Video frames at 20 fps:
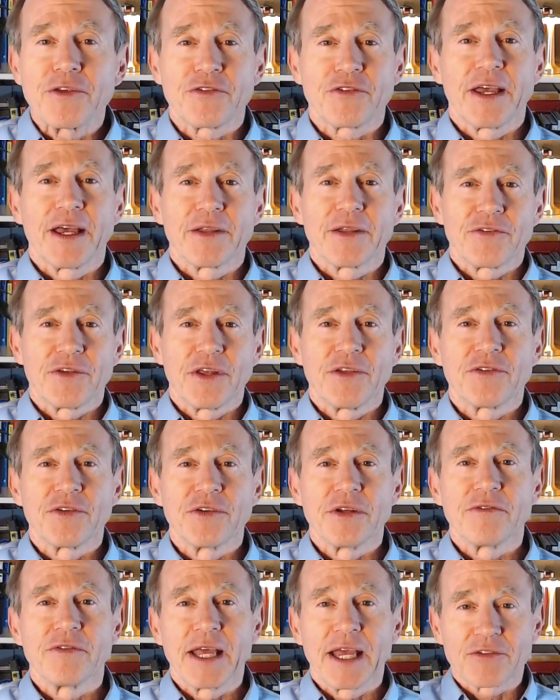sound
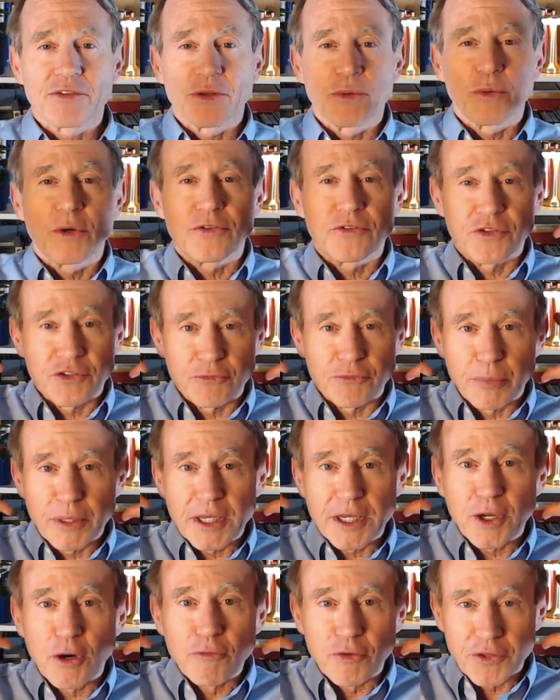sensitive and actually wears these
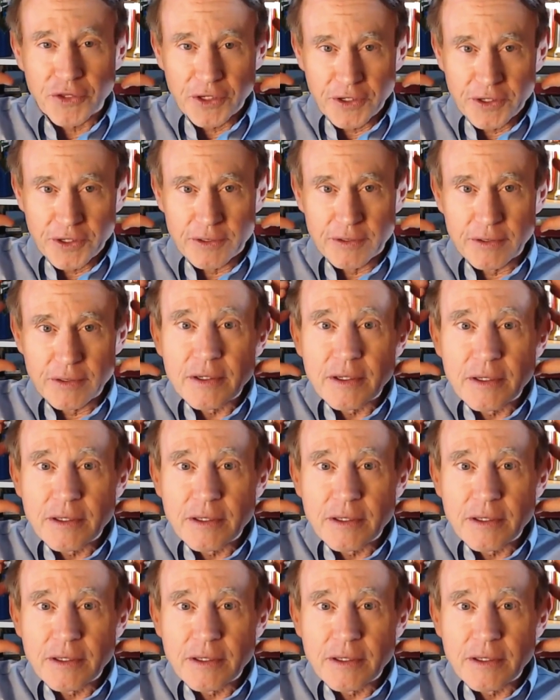big over-the-ear